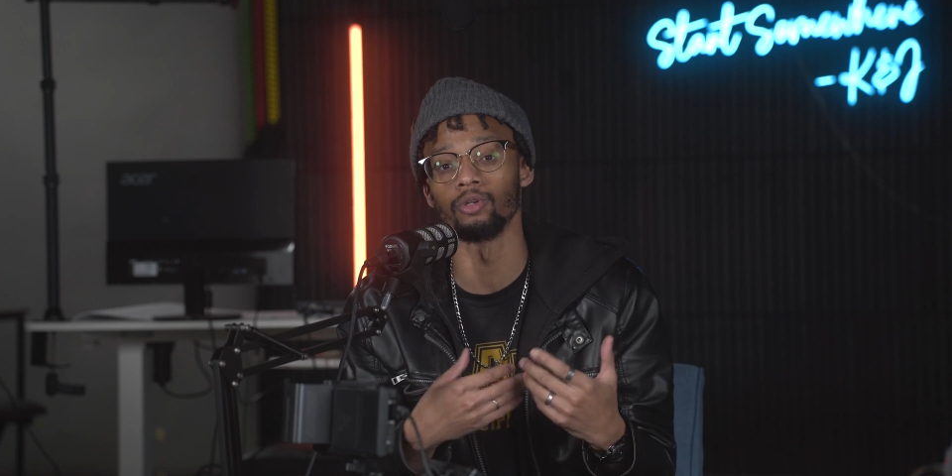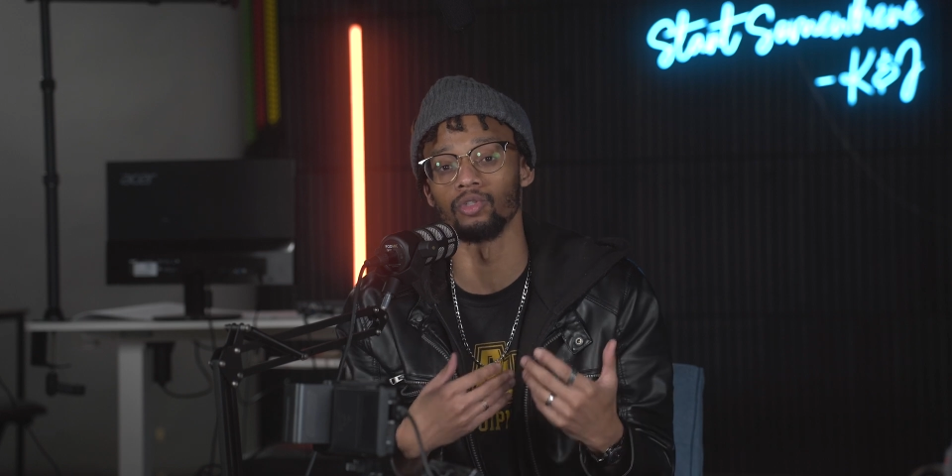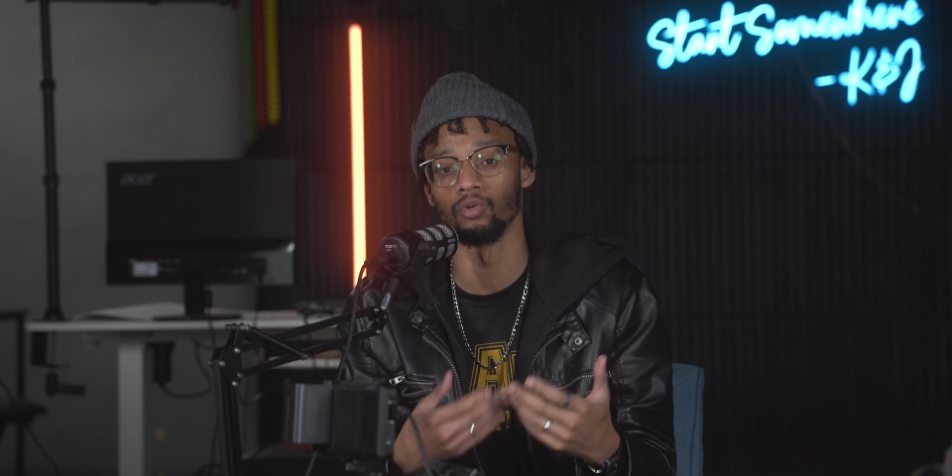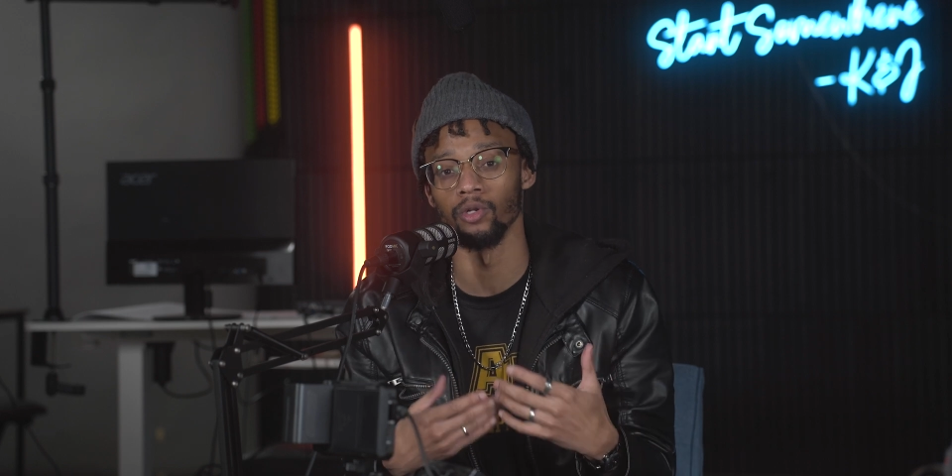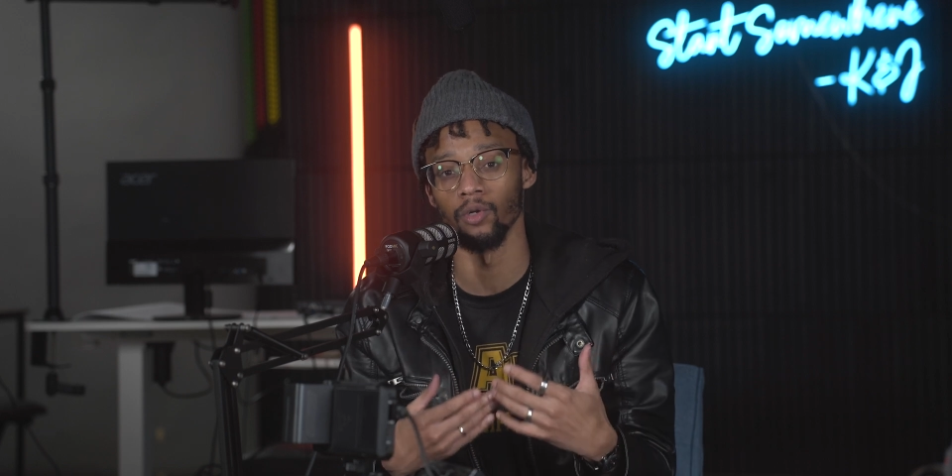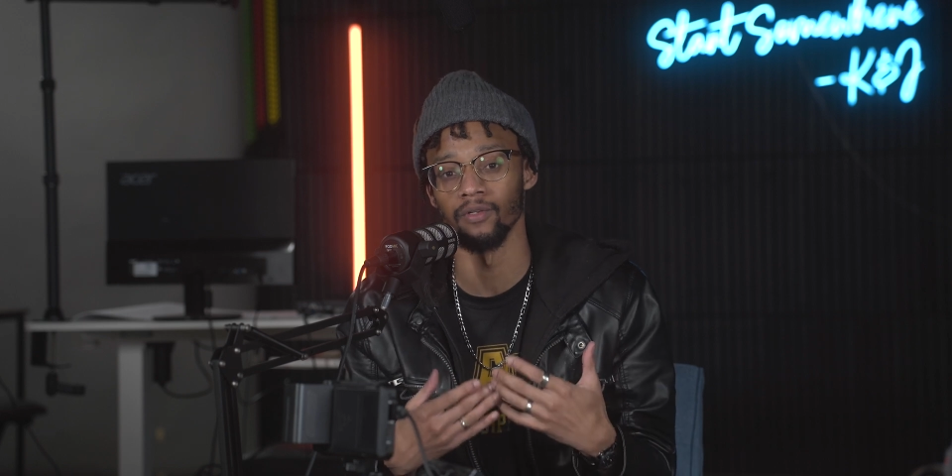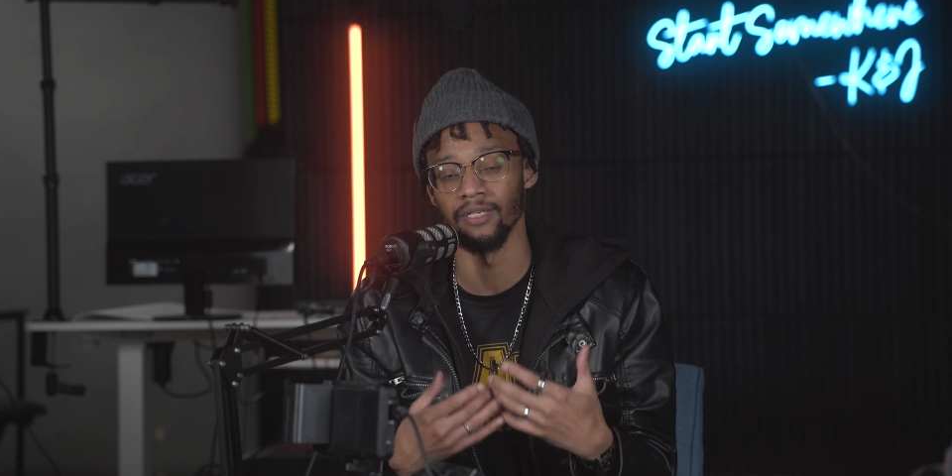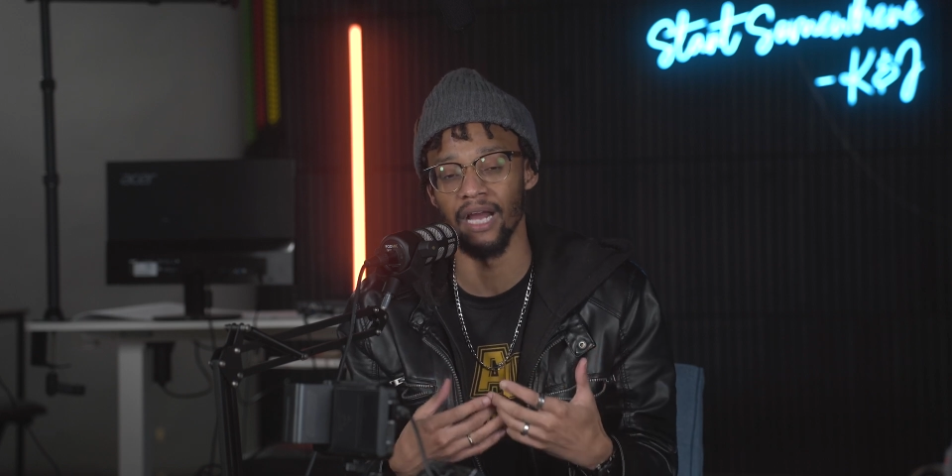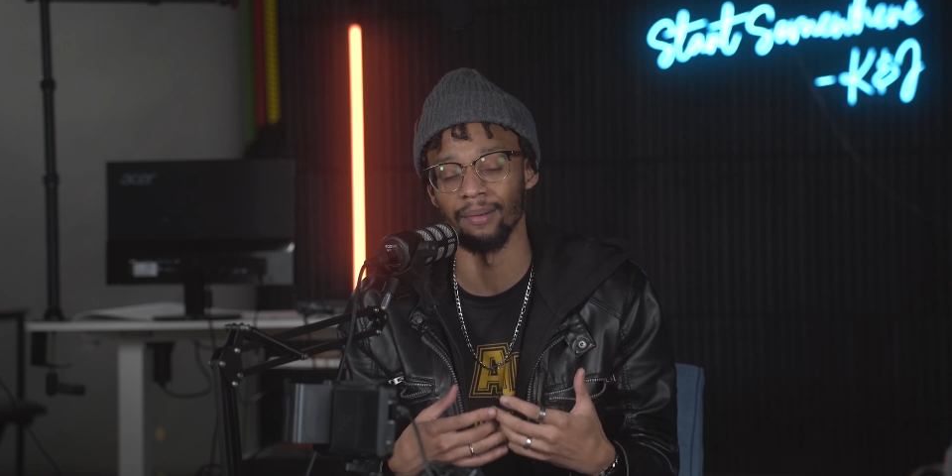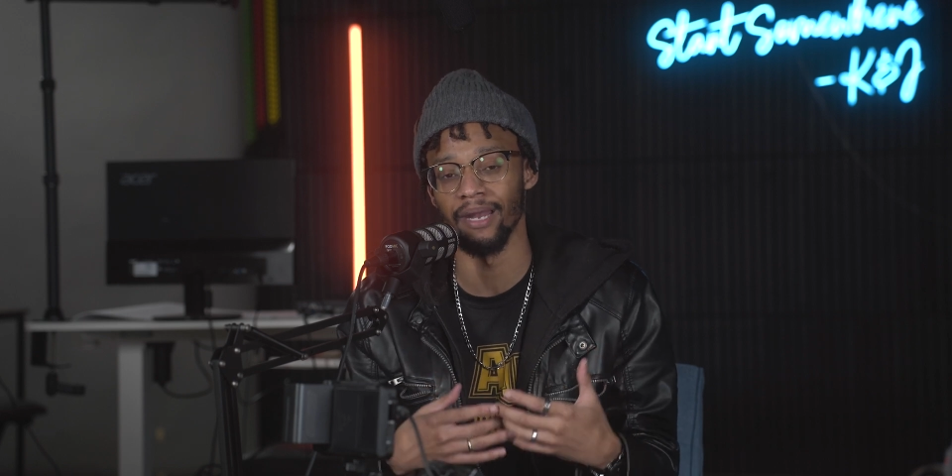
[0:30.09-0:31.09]
stories over
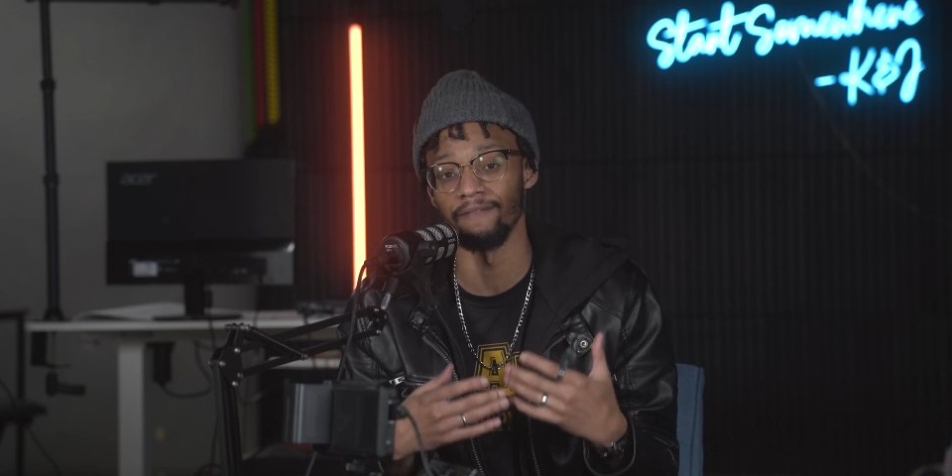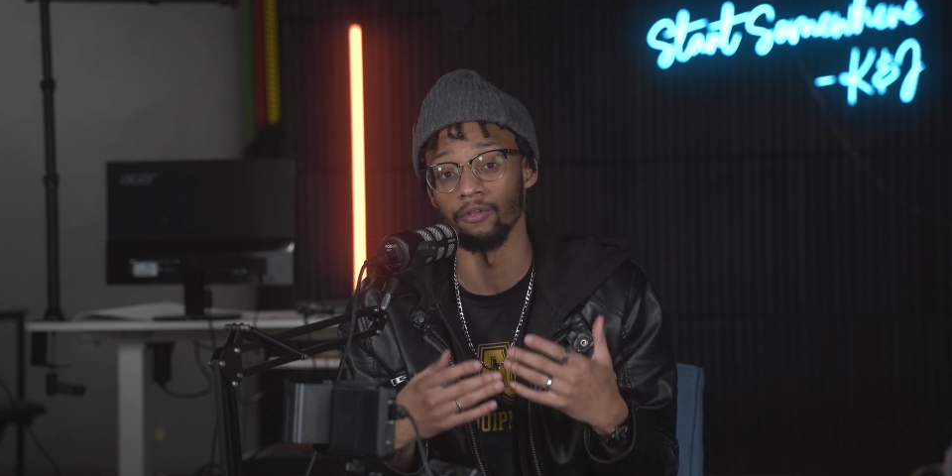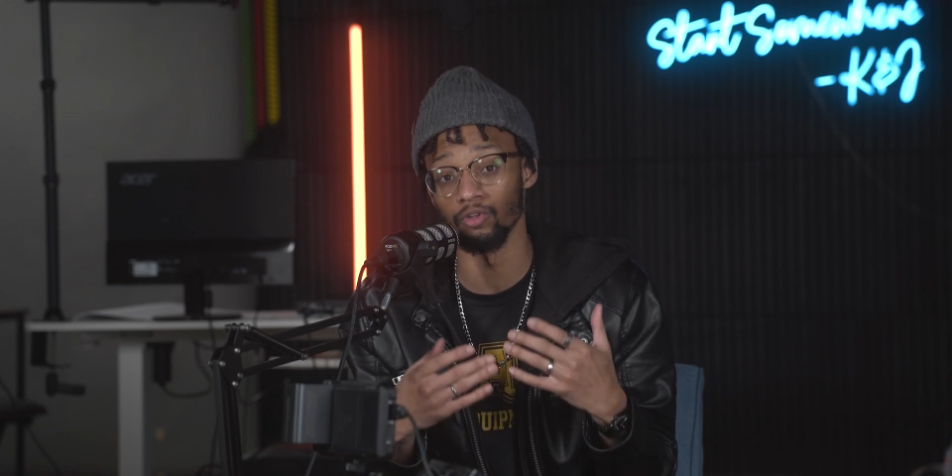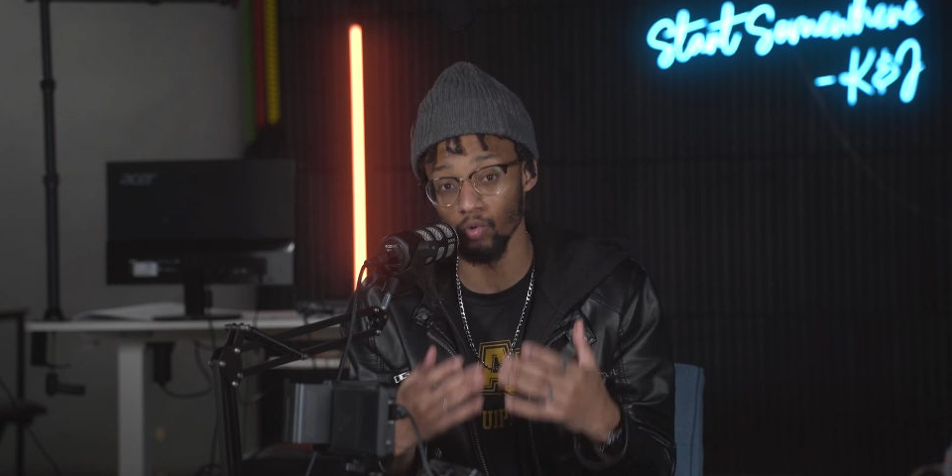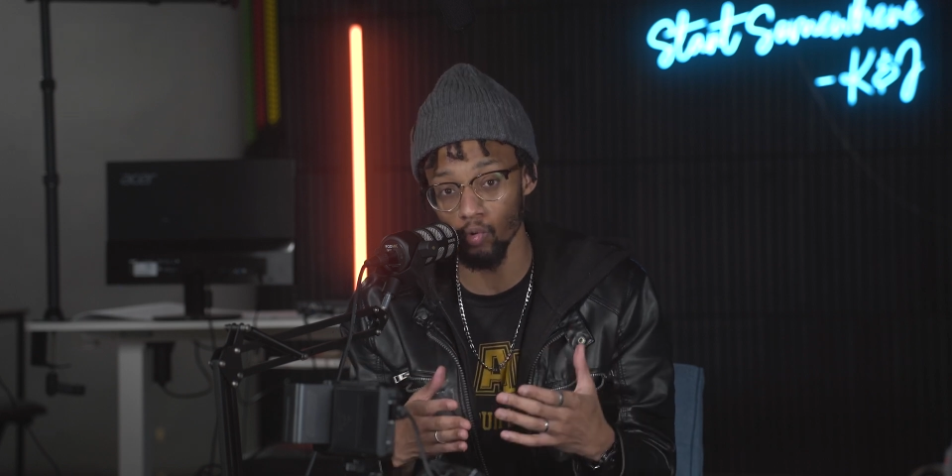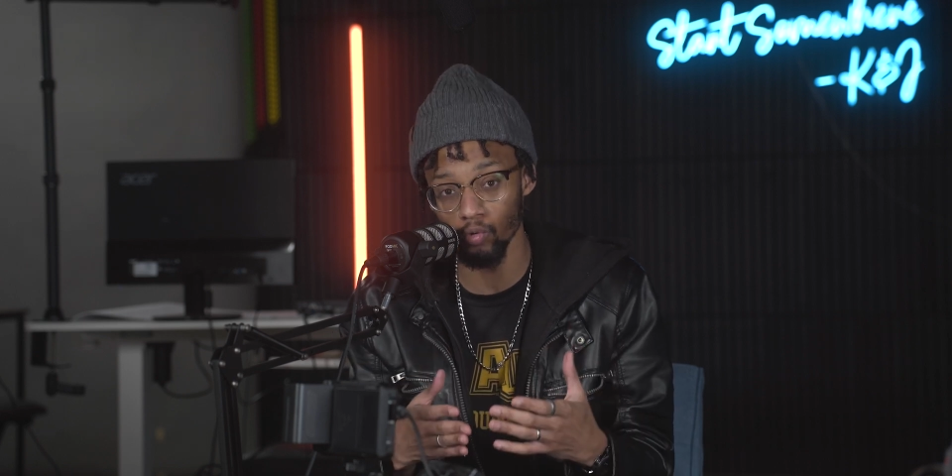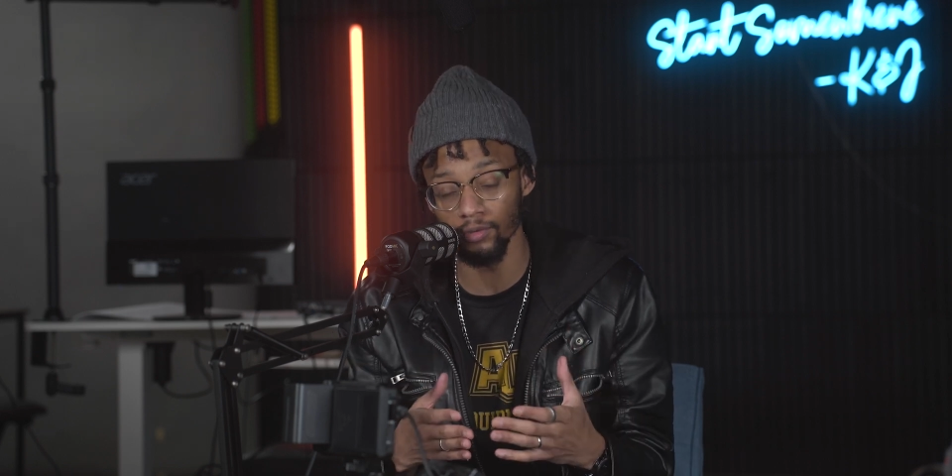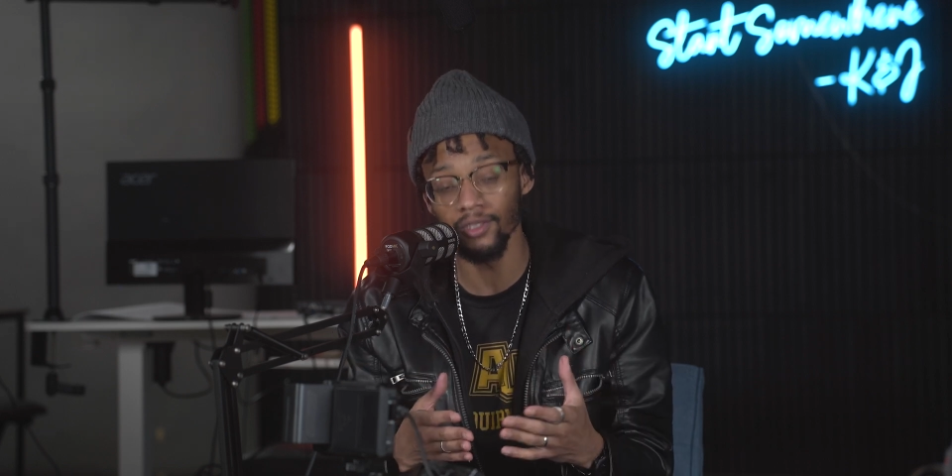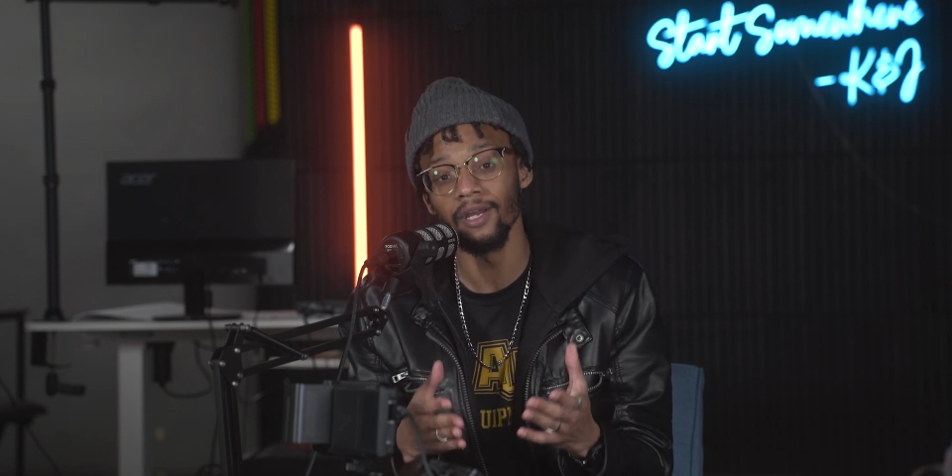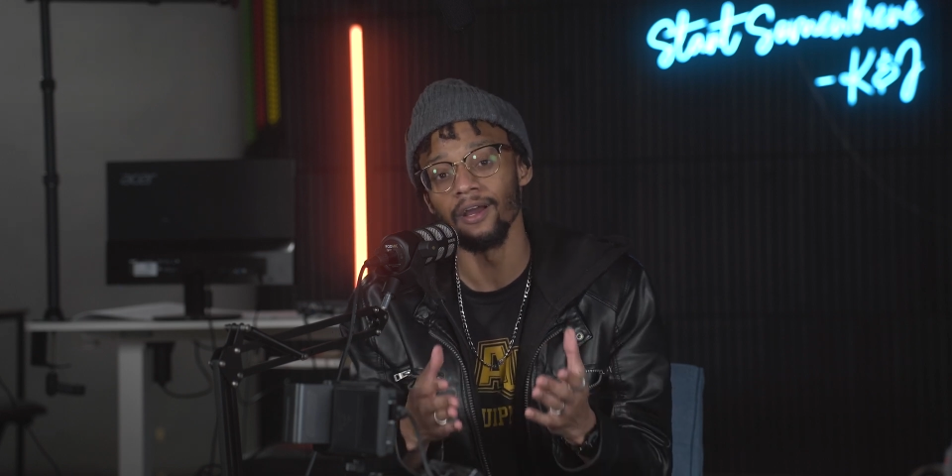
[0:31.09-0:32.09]
time and have the tools